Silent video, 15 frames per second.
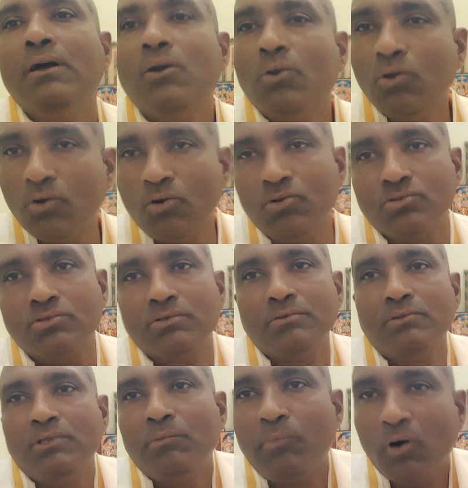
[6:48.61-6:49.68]
glucose.
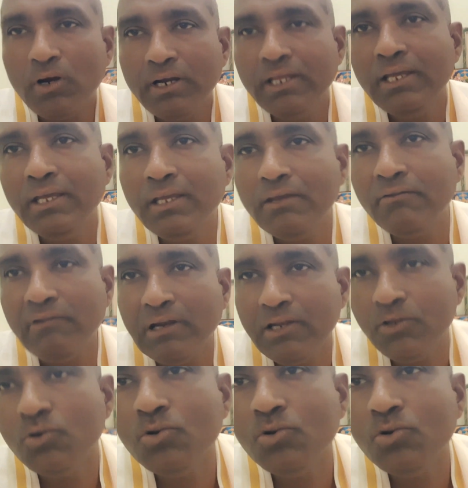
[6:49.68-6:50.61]
The body will